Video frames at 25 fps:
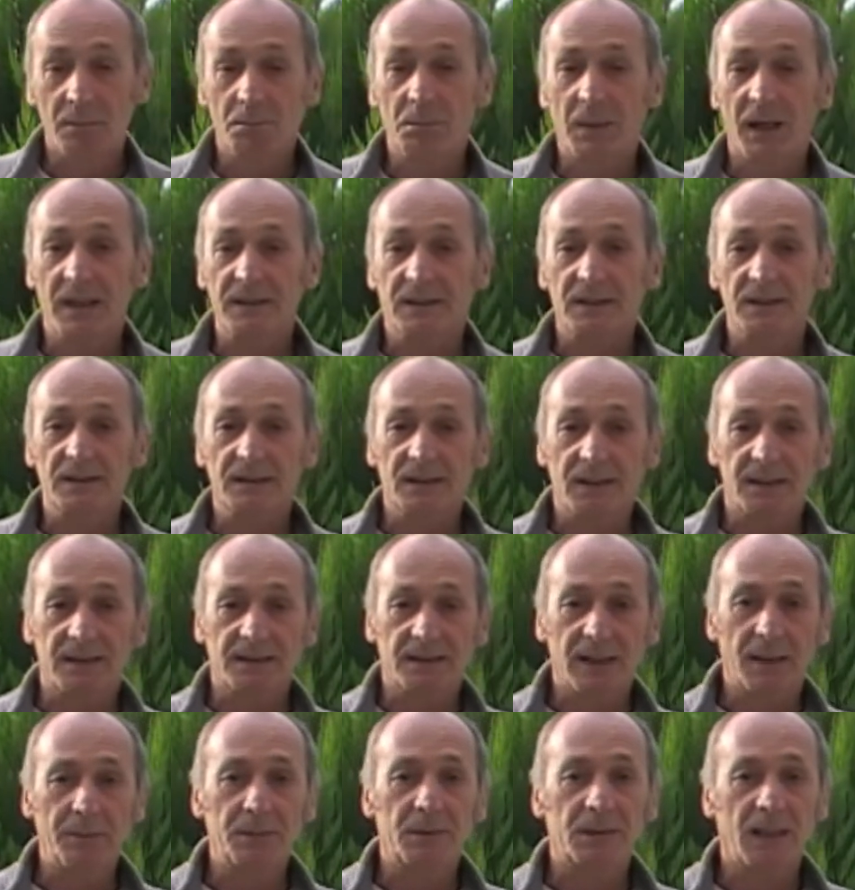But in the
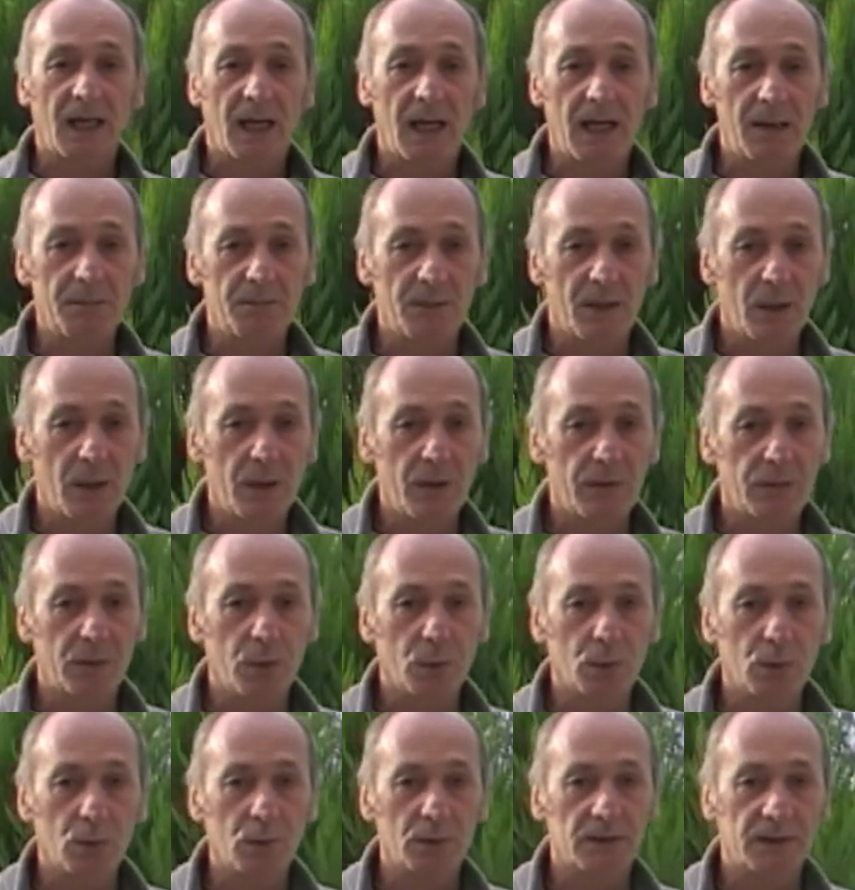same time, if
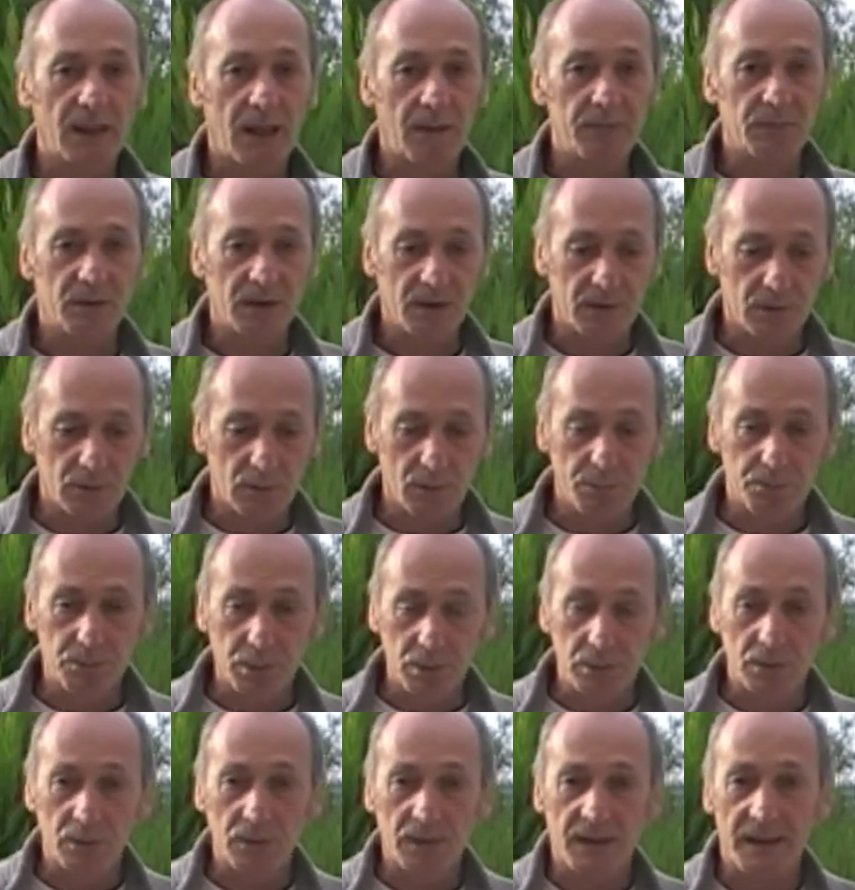you do something to
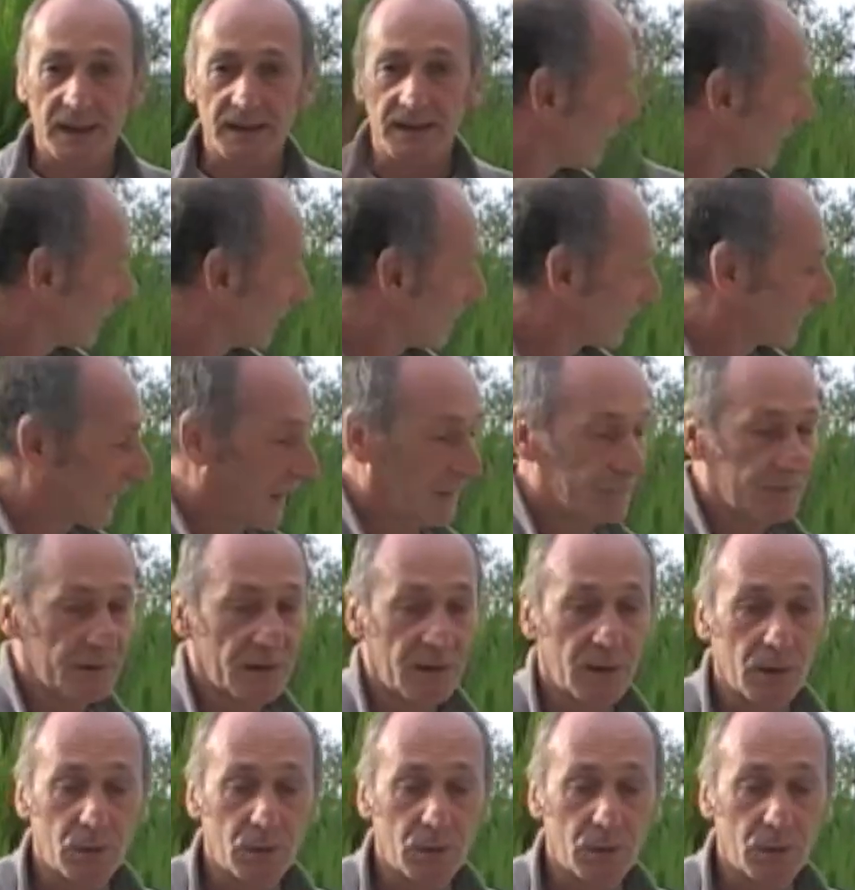put together something,